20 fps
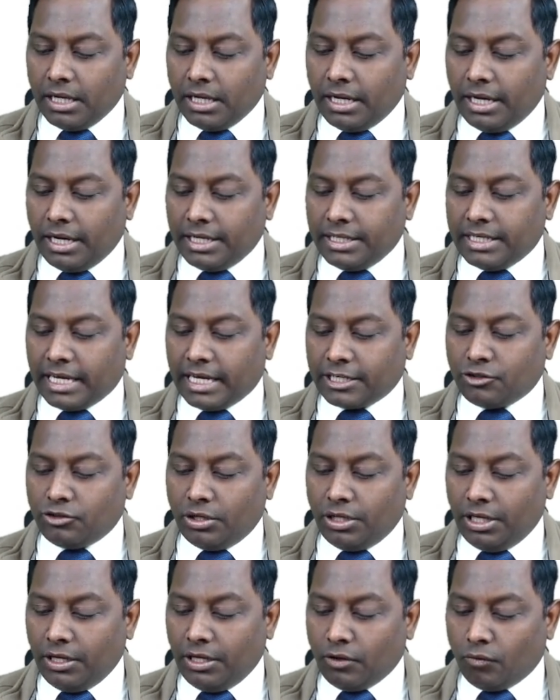It is
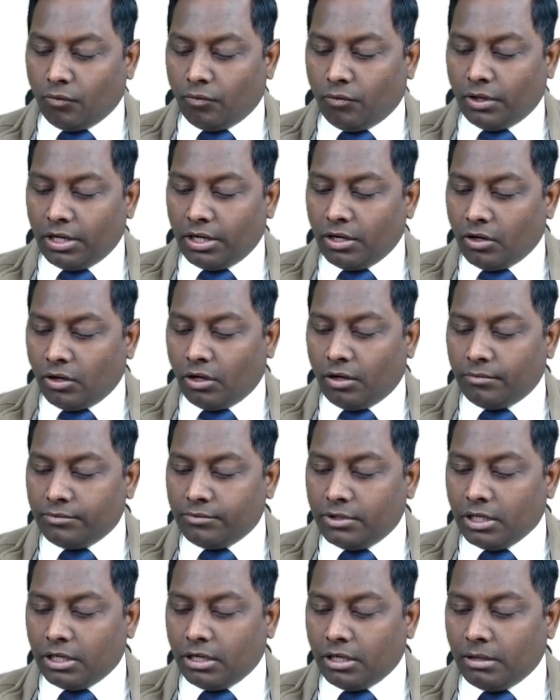actually one
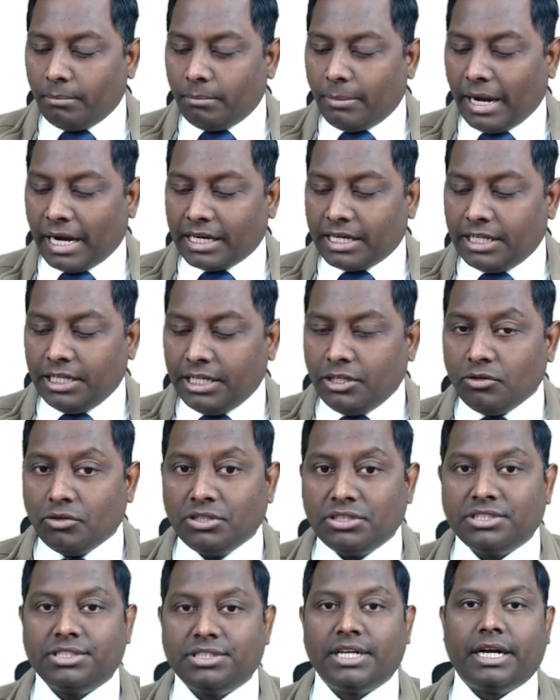of the
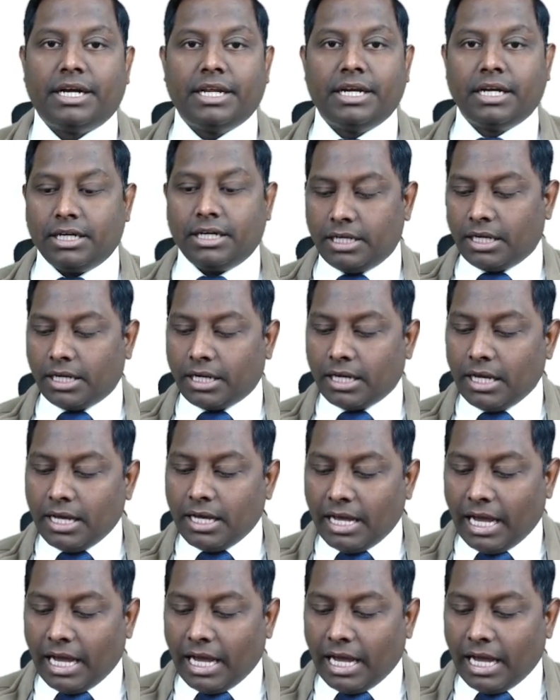bacteriostatic drug,